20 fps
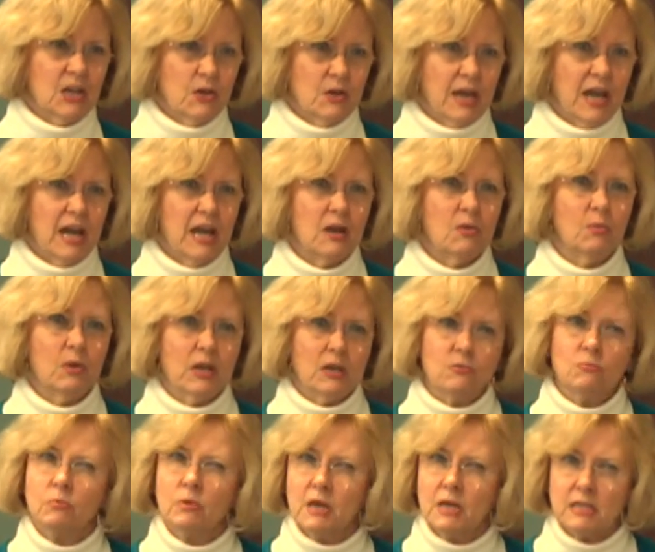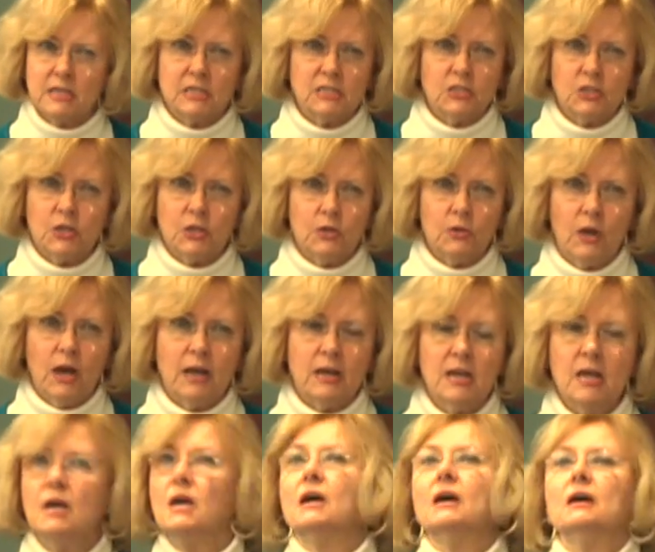okay? We really do. And
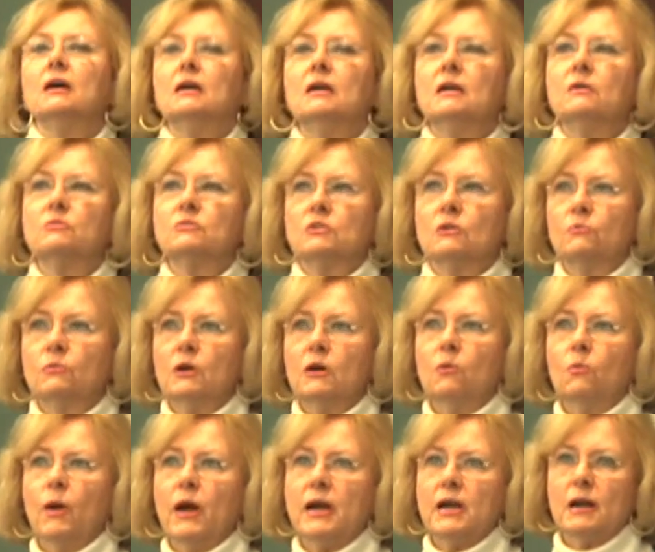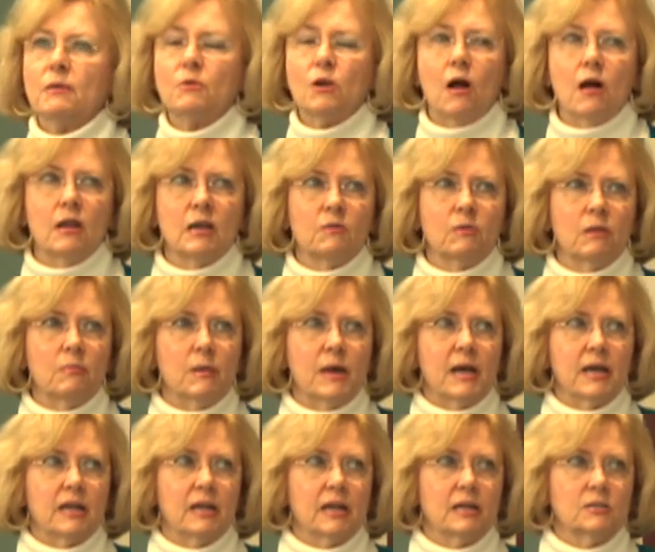it was a real wake up call. And I went
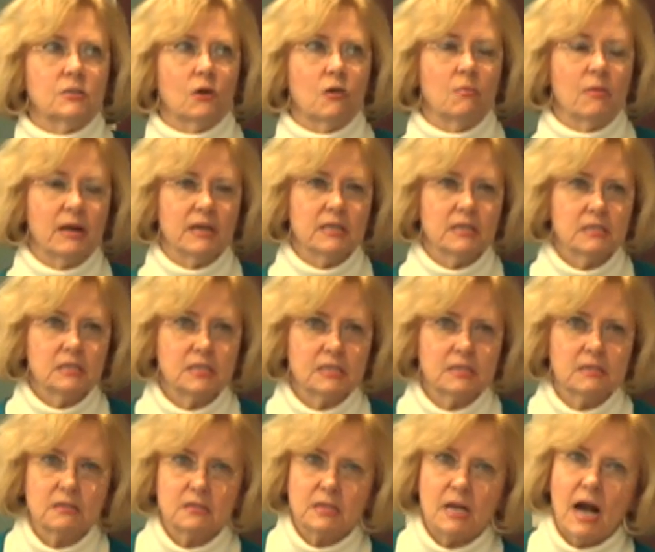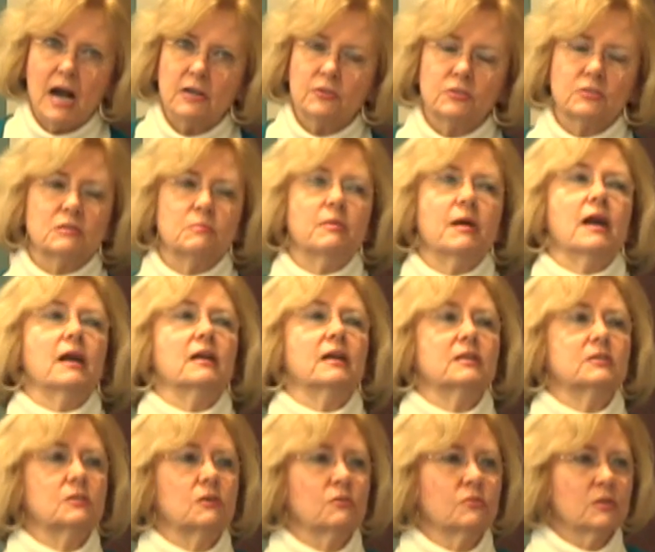back and I told my doctors about it. I
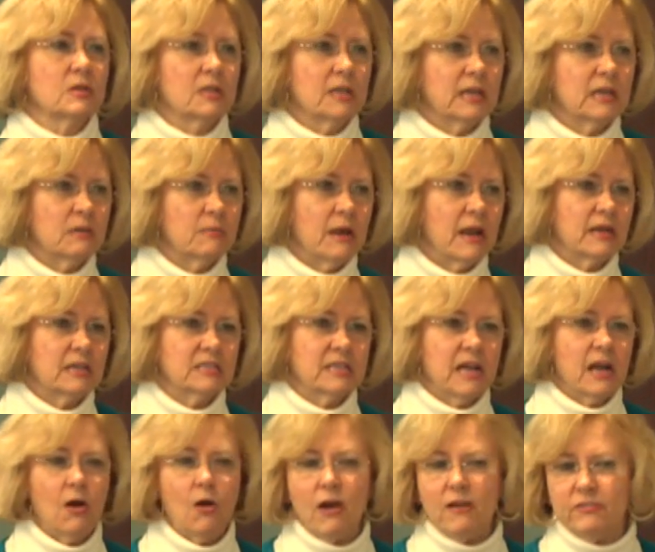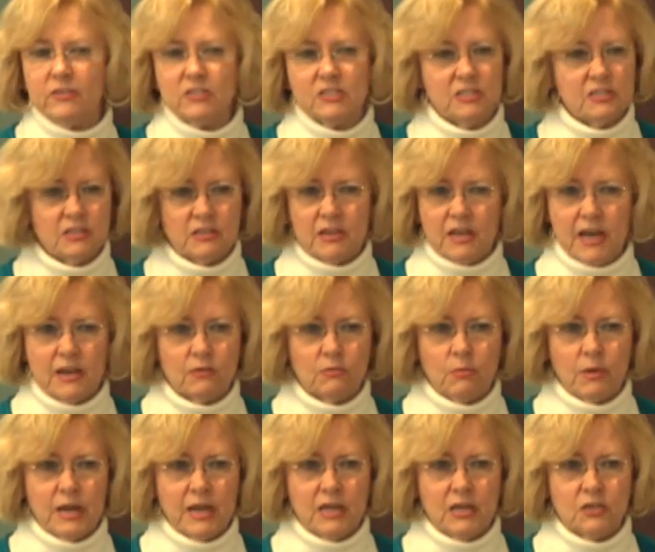told the clinic about it because our offices are not
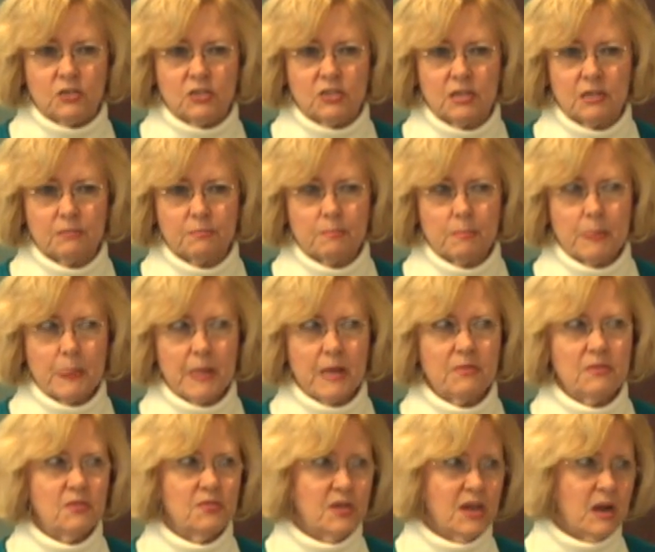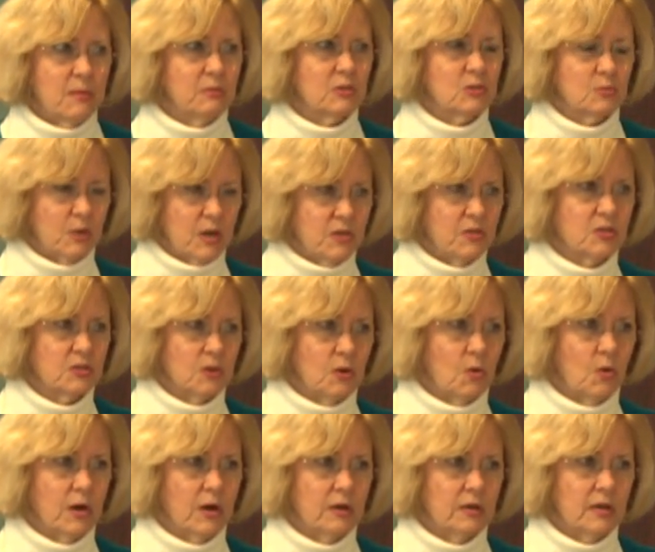arranged that they are between the
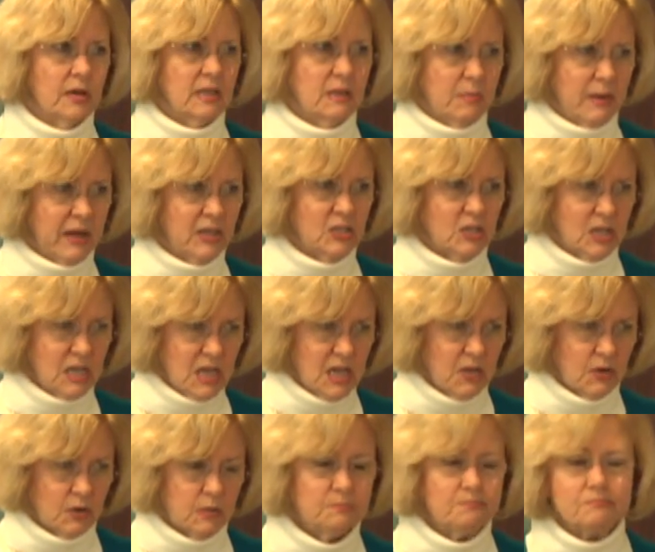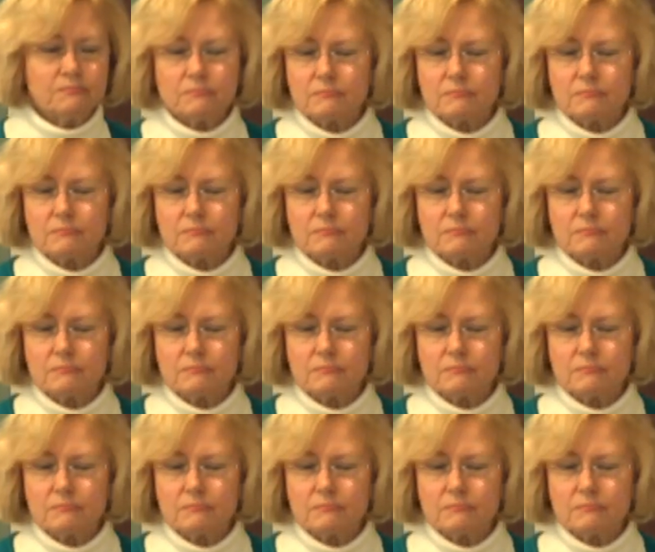door and the patient either.